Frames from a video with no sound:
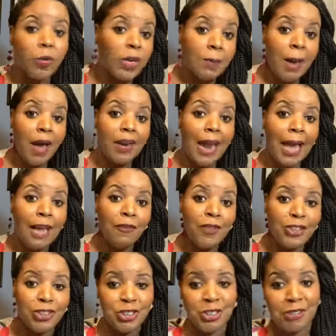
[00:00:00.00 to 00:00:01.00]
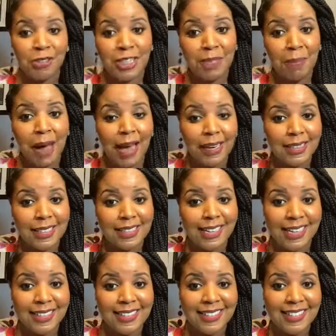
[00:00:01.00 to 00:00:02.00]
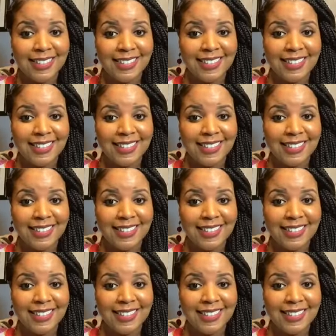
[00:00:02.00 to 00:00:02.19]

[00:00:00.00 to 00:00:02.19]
What about life insurance policies?